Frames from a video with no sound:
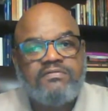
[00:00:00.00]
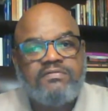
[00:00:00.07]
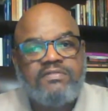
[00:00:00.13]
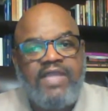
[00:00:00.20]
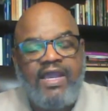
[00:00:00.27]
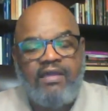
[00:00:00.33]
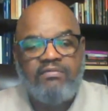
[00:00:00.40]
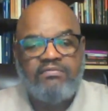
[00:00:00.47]

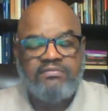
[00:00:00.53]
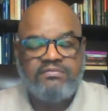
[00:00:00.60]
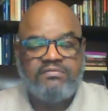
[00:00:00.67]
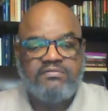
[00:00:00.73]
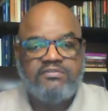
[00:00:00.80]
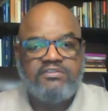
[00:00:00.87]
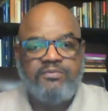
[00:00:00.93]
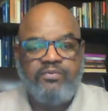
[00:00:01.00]
Now,
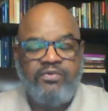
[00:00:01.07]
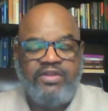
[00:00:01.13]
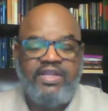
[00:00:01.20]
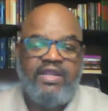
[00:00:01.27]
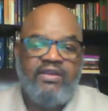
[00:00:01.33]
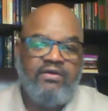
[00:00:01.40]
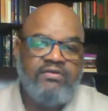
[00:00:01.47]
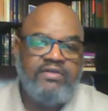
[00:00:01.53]
to
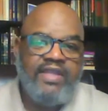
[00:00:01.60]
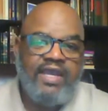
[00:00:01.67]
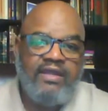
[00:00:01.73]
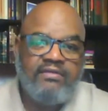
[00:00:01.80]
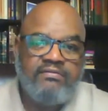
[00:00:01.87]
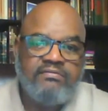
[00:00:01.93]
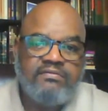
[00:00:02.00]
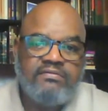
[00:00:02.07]
bring that on
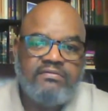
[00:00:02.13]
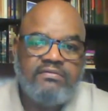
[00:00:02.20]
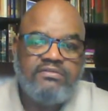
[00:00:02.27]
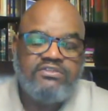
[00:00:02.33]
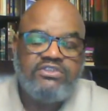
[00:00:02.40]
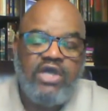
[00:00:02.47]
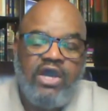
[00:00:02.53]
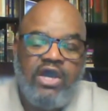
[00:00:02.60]
down
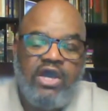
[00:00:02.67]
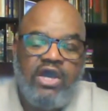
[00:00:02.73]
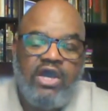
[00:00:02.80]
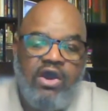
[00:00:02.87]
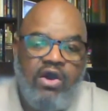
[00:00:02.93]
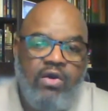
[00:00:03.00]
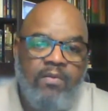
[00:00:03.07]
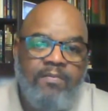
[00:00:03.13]
to
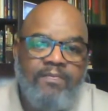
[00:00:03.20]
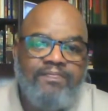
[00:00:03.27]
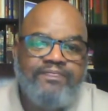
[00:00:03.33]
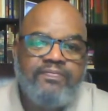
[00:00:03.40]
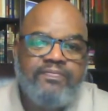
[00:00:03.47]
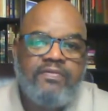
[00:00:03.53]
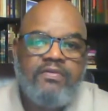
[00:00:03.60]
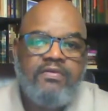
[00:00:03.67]
home,
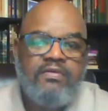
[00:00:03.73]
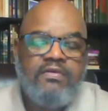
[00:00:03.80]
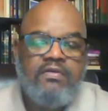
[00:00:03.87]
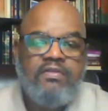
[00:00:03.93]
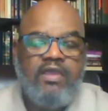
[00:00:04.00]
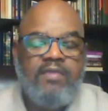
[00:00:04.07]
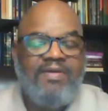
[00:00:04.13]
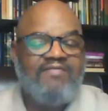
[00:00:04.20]

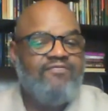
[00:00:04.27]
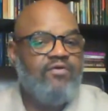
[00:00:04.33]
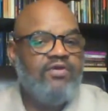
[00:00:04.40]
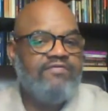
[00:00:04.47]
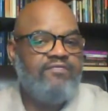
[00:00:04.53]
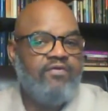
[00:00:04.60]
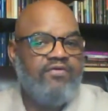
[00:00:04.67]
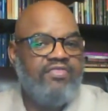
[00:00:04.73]
there are about
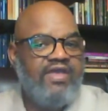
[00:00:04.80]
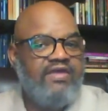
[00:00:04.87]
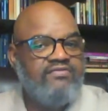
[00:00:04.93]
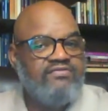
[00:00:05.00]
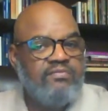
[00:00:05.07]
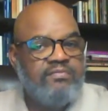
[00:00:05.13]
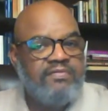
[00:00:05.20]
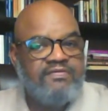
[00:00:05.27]

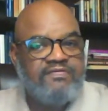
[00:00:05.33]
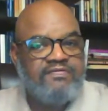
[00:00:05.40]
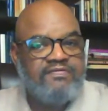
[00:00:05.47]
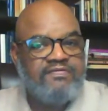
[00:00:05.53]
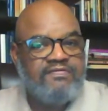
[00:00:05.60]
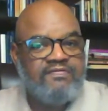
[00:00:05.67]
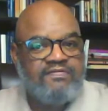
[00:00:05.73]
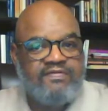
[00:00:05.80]
44,000
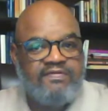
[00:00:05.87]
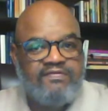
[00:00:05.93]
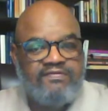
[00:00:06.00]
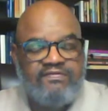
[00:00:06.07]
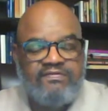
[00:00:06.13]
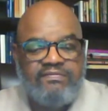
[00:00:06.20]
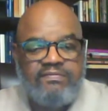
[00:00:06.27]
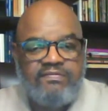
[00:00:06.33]

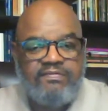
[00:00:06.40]
businesses